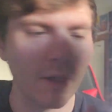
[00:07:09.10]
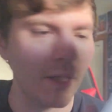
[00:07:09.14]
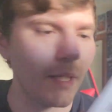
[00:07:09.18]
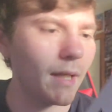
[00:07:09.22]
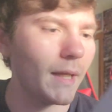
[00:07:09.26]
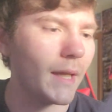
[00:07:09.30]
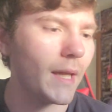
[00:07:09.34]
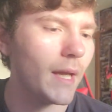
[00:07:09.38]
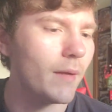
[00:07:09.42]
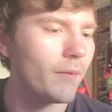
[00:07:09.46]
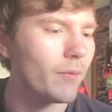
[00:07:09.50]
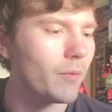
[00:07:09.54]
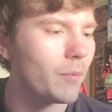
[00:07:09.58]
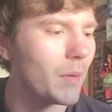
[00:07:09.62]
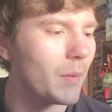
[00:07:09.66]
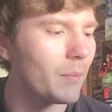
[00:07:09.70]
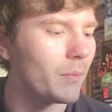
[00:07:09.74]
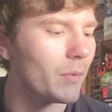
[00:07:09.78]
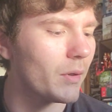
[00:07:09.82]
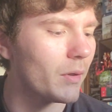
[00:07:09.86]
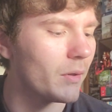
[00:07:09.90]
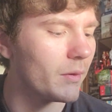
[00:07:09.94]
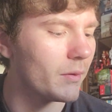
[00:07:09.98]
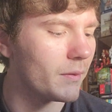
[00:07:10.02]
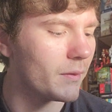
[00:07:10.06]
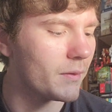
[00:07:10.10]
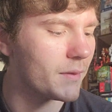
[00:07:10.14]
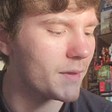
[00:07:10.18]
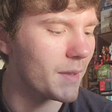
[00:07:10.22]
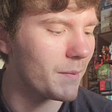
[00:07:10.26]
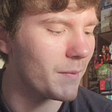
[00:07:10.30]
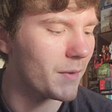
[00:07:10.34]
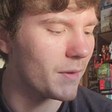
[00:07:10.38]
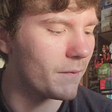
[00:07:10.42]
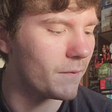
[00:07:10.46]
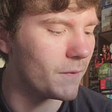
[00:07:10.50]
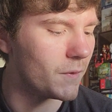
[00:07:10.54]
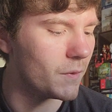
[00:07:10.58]
I can't remember some
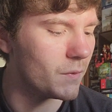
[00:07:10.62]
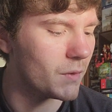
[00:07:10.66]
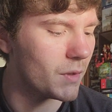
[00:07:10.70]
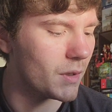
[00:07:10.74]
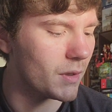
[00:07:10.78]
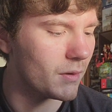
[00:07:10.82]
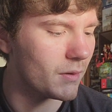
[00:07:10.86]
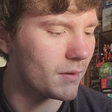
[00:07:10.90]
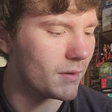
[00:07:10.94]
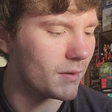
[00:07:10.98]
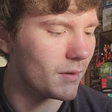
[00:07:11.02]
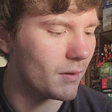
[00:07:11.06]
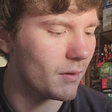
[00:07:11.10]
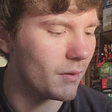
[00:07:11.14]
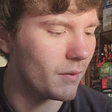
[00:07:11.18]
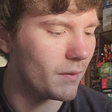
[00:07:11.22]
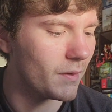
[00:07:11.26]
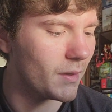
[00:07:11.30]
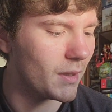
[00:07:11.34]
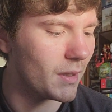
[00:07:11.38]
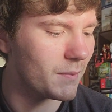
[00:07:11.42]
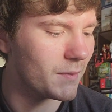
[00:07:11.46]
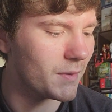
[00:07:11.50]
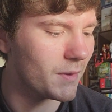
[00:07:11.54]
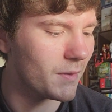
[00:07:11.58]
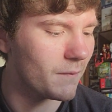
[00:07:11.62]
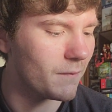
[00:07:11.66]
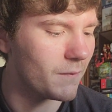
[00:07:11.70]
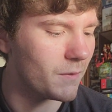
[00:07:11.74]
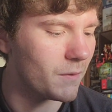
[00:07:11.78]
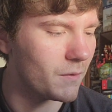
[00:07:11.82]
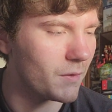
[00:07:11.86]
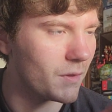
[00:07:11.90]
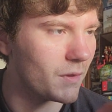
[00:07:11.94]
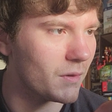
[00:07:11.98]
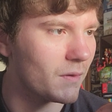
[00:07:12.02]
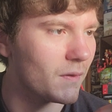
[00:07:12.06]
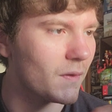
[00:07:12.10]
of the fusions, all the names of the
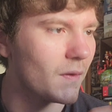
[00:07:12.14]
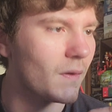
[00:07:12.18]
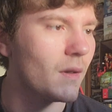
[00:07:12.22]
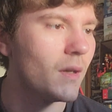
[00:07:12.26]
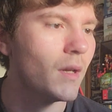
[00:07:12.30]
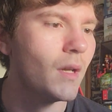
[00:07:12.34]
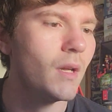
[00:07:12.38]
fusions.